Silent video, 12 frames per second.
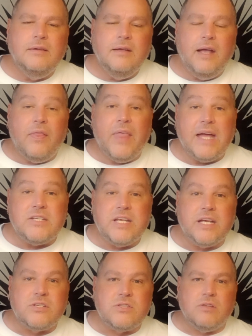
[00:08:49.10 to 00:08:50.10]
And that
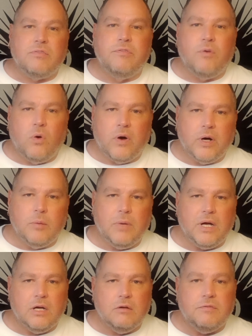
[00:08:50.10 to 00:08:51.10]
takes the form
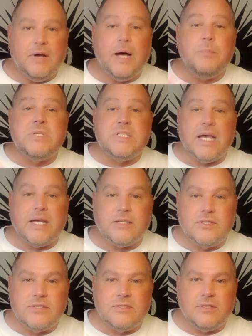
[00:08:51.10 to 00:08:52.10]
of
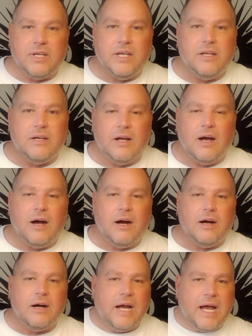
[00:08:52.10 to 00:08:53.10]
upsets in
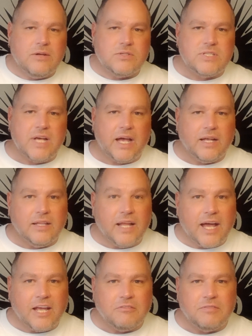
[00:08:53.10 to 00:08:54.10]
our outside life.